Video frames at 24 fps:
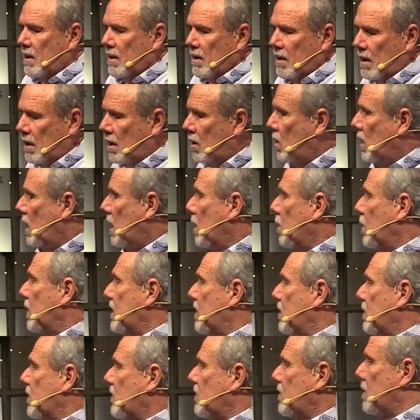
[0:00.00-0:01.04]
you know how we
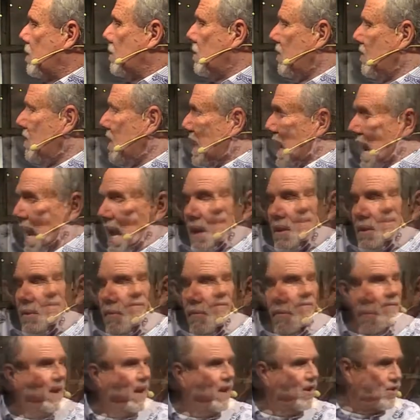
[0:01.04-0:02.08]
do some of the
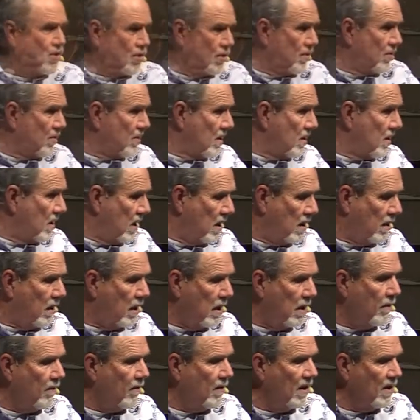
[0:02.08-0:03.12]
activations in, in,
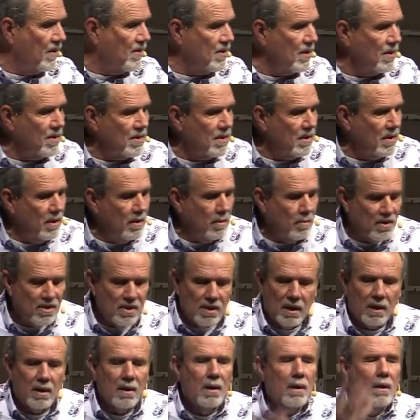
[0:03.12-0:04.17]
in VSSM? It's
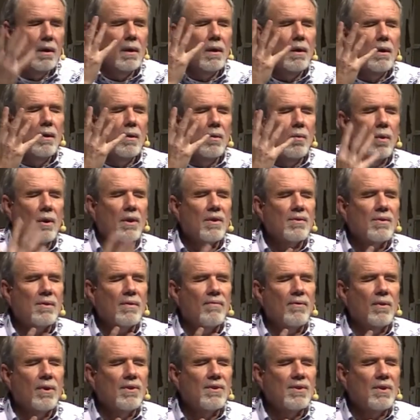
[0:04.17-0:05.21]
like, what is the
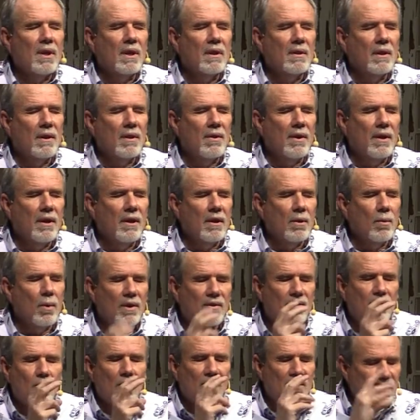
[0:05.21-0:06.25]
first thing that you hear?
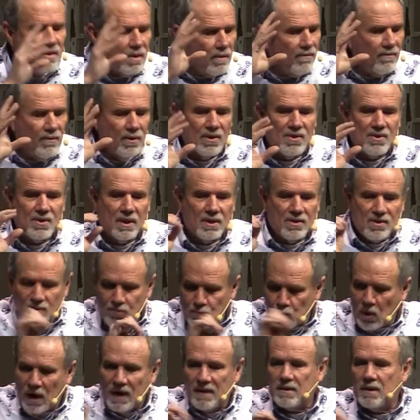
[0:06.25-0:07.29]
What's, what's the first thing? Just
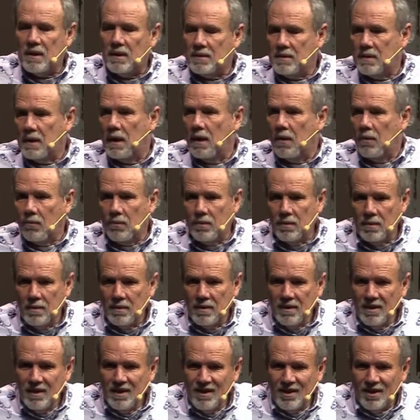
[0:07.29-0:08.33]
write that down.
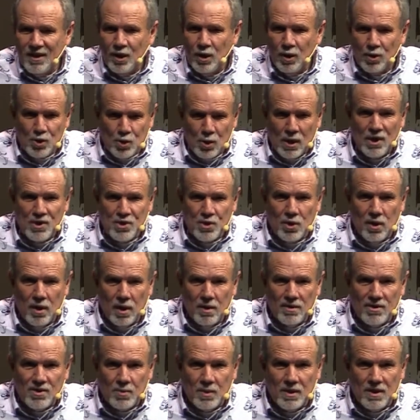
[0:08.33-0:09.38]
You know, treasure
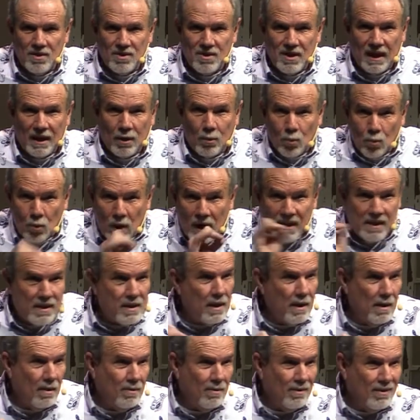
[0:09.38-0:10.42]
hunts, we just like write
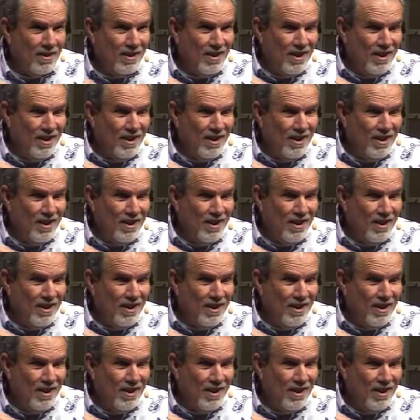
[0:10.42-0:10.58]
down.